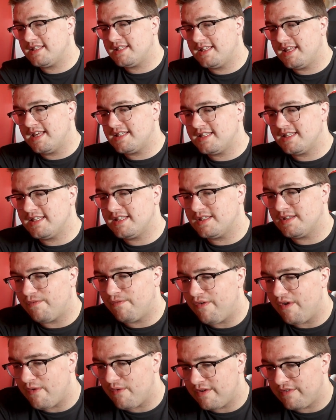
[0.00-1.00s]
is
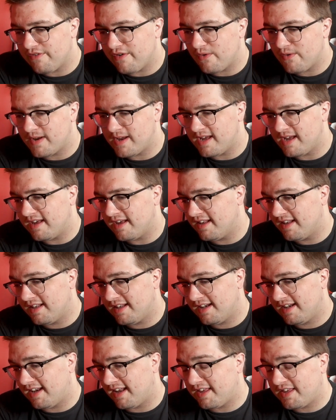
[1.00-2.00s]
very, very,
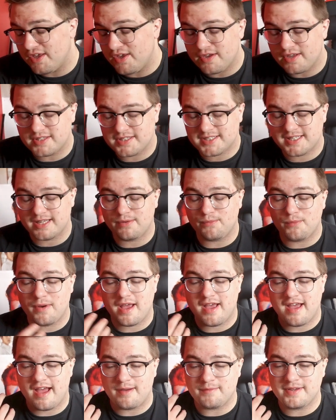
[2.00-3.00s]
like, you can see
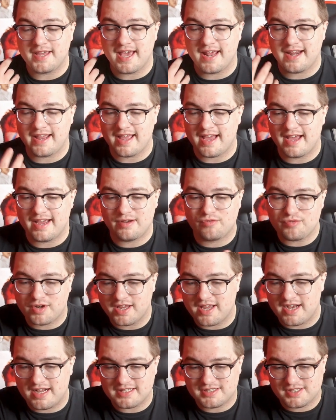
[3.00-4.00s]
where I'm getting at in
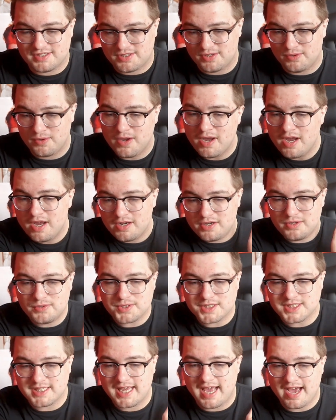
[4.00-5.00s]
regards to New
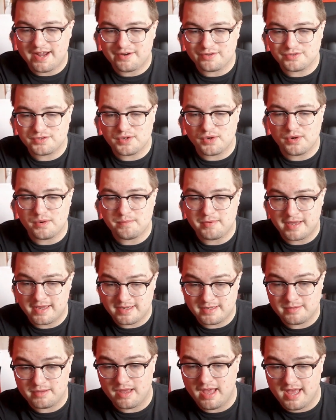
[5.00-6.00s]
Seattle's going to
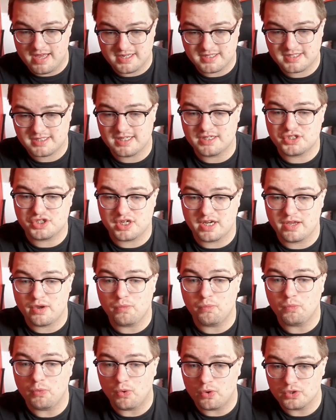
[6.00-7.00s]
be essentially a
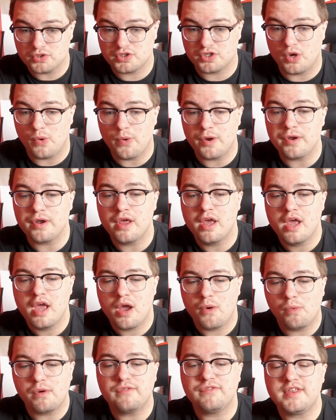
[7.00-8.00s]
war zone
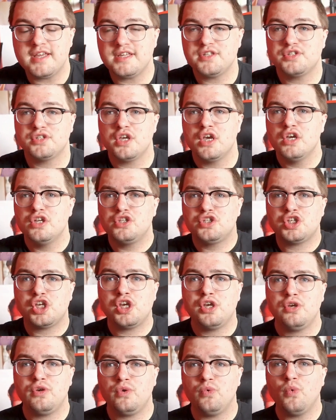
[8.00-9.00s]
with these
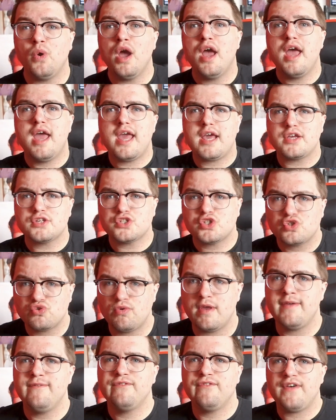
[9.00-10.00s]
two
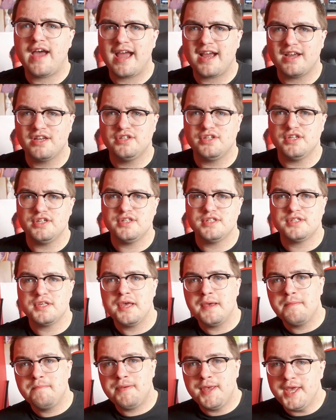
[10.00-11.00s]
extreme factors
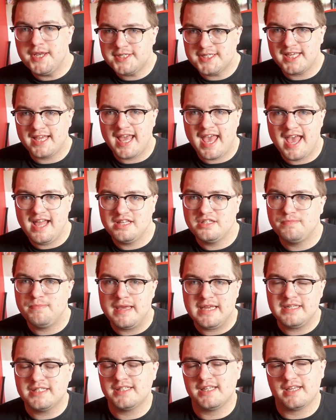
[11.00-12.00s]
pitting heads,
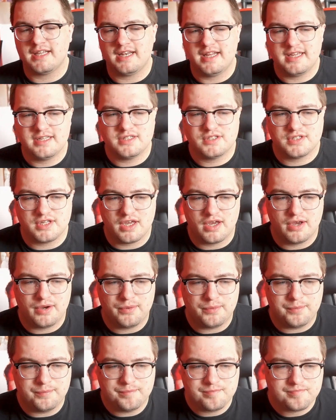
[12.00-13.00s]
basically.
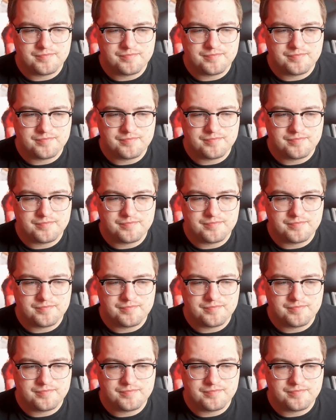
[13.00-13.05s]
So,